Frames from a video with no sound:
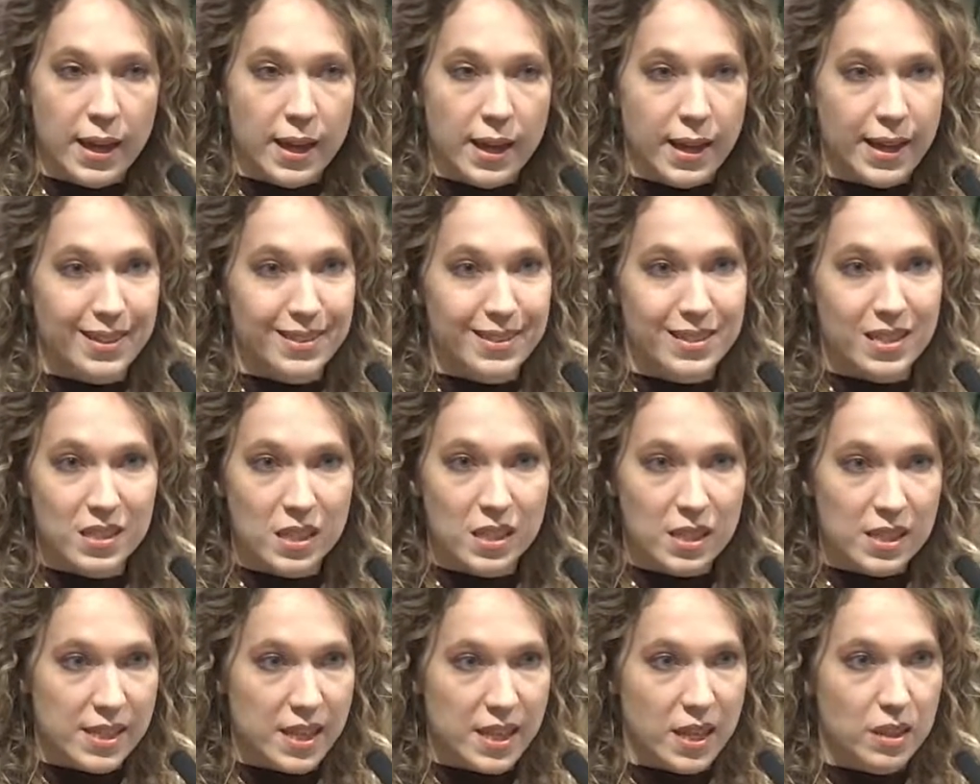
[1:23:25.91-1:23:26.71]
And as I
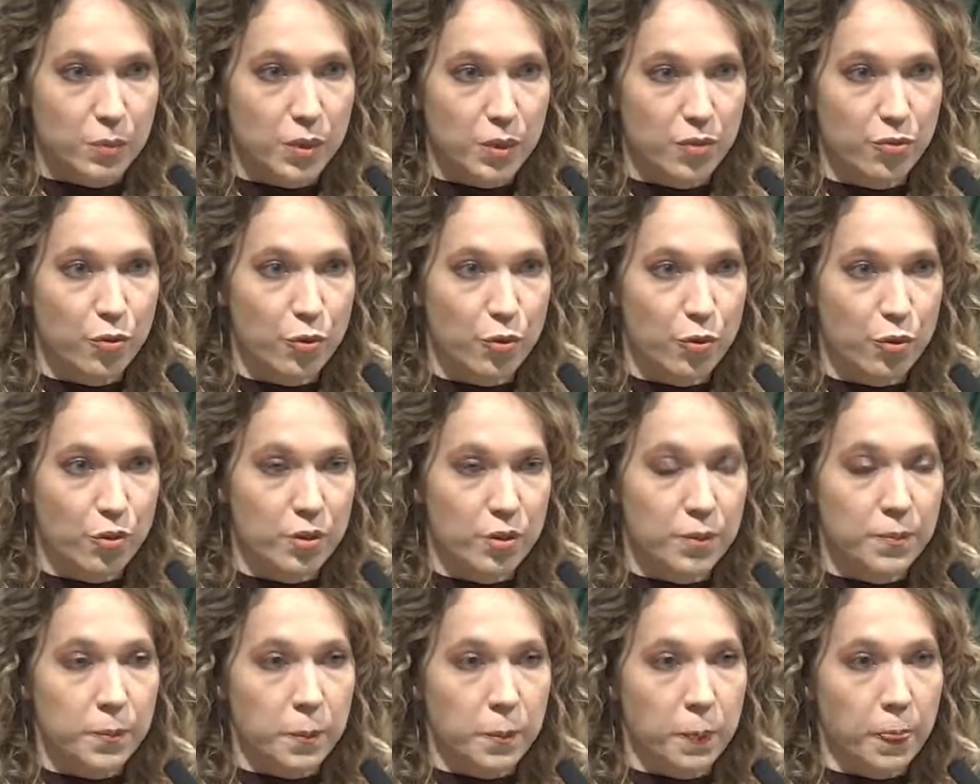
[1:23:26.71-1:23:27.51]
said before,
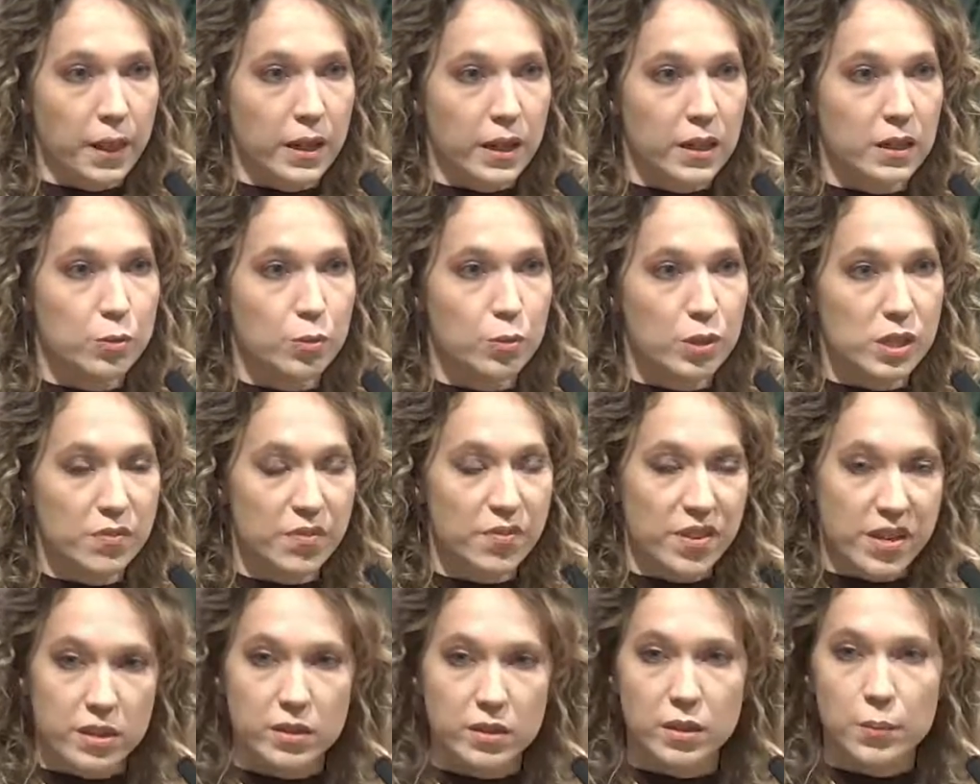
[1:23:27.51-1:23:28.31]
it was
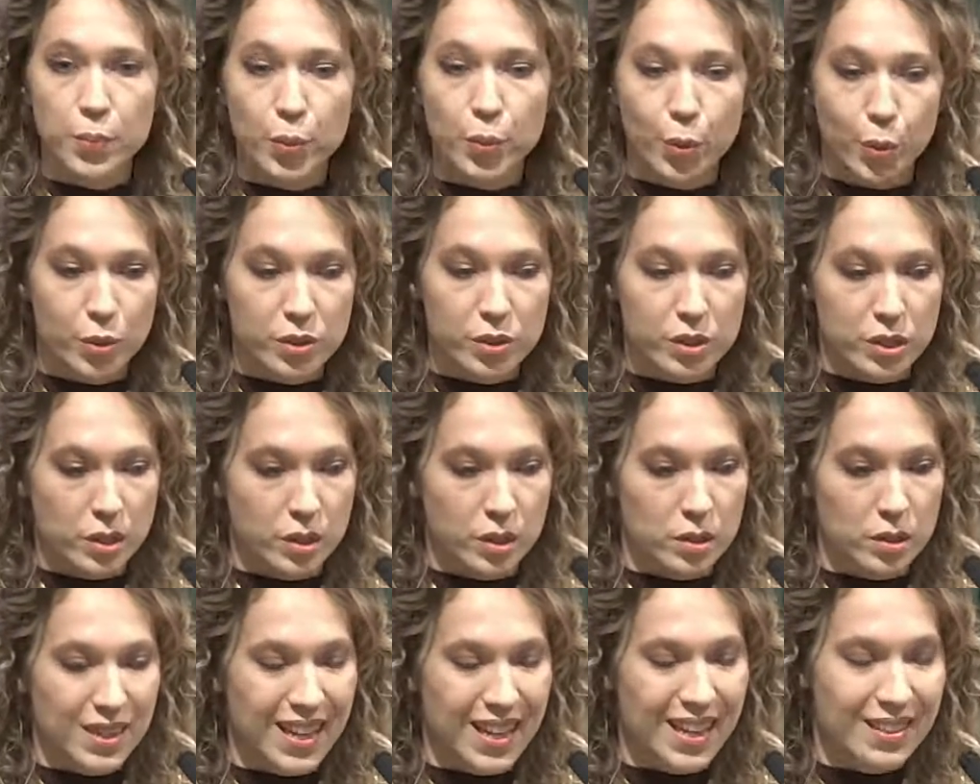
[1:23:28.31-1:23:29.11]
very
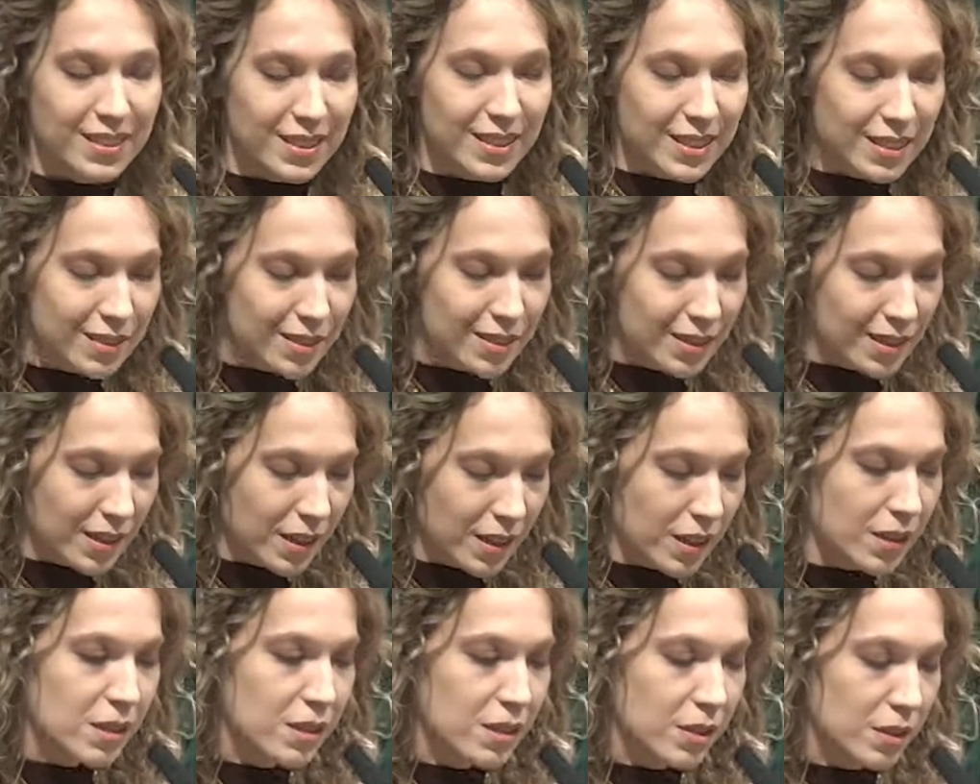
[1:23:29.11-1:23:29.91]
important, and it
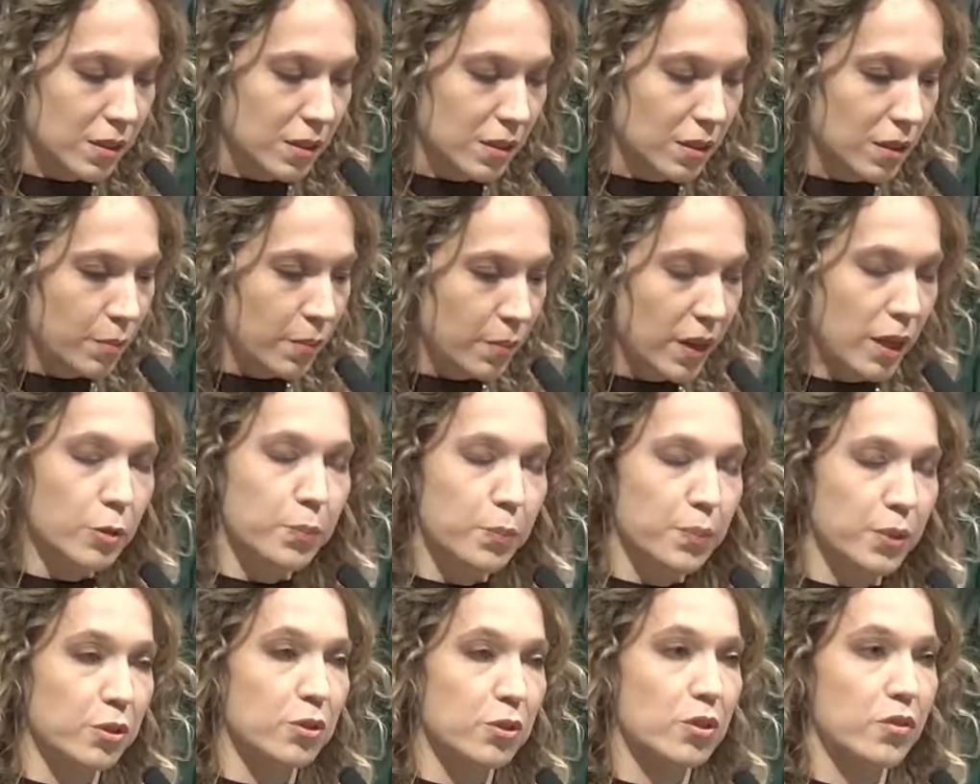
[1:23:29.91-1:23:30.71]
is, in my
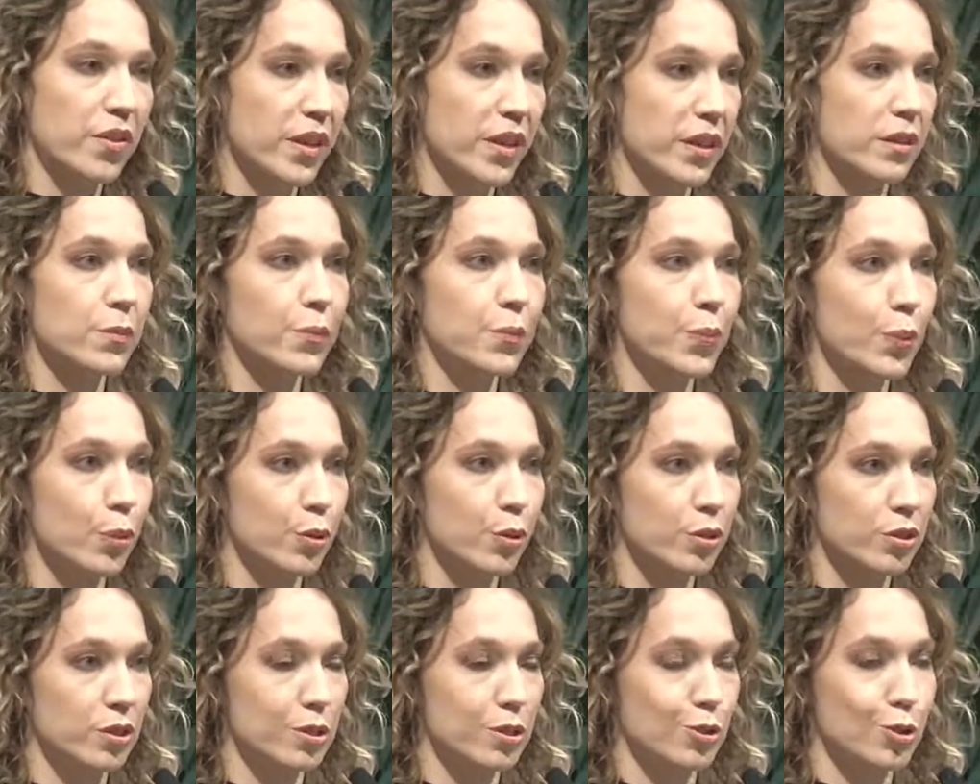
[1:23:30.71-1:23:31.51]
opinion, very
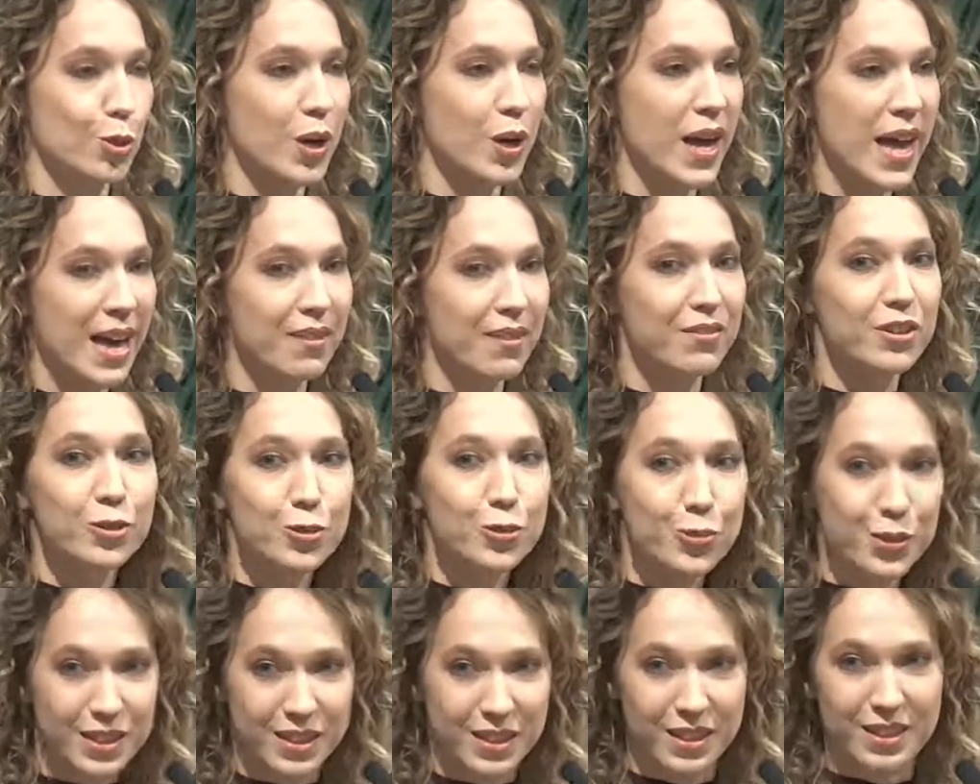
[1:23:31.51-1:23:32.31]
important to have a
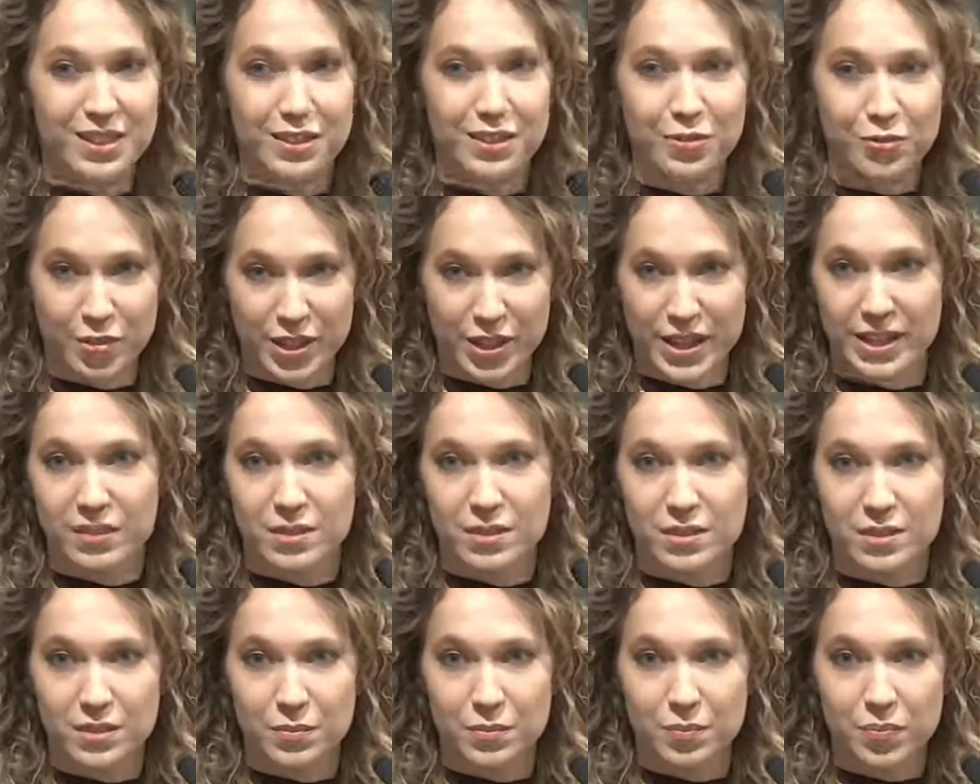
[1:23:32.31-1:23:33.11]
critical
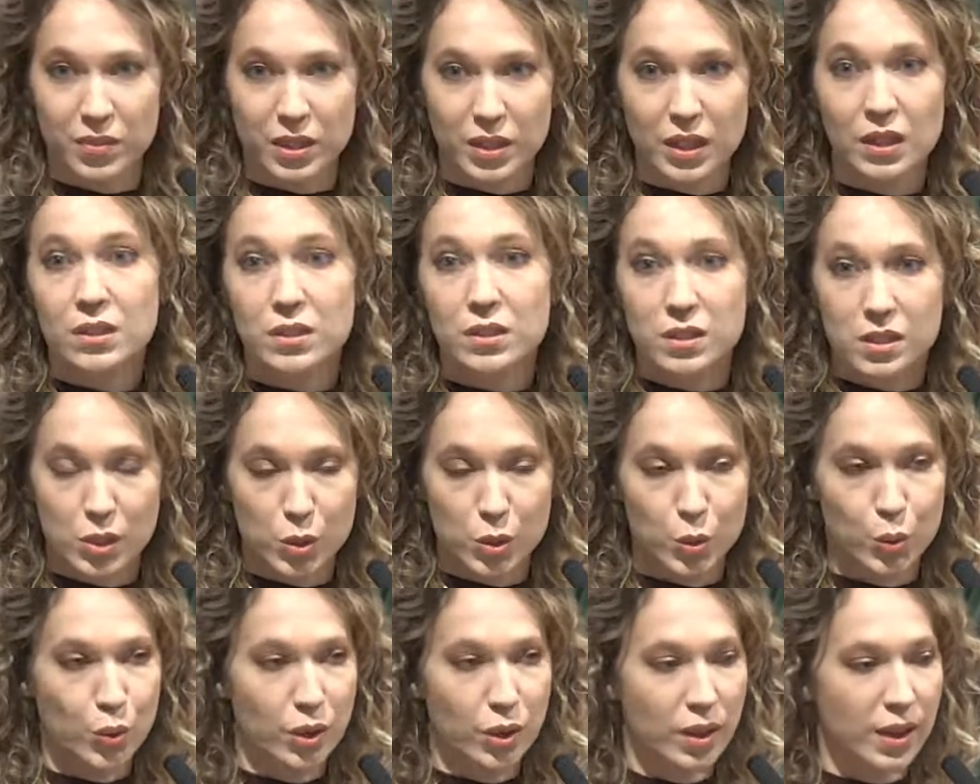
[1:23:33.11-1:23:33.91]
friend in the
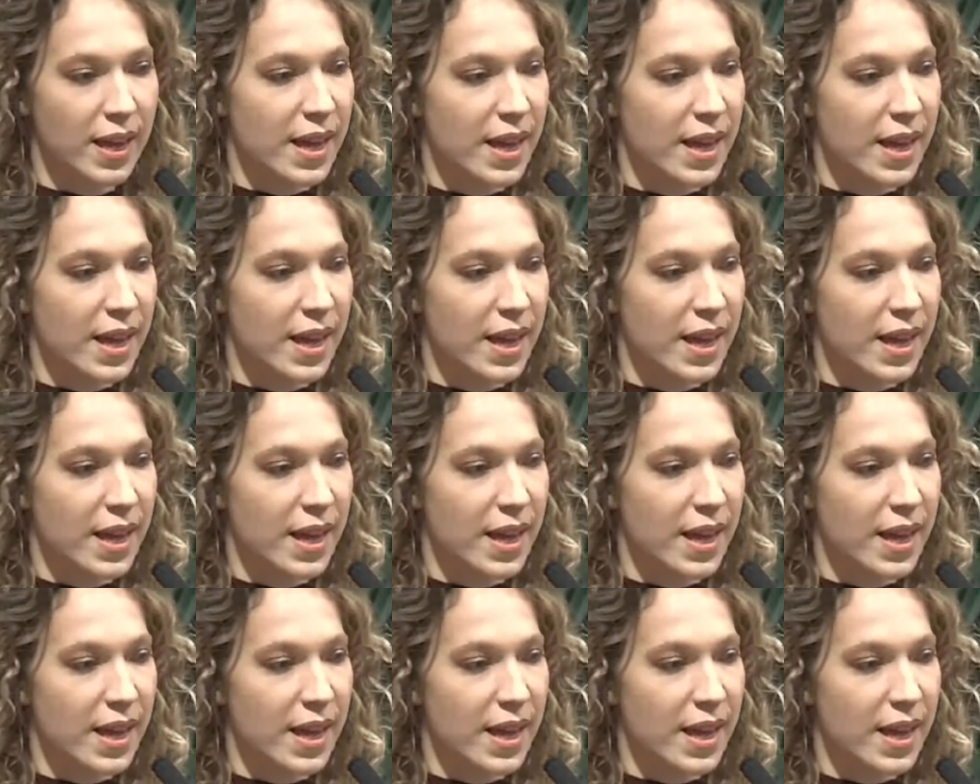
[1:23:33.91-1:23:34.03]
school.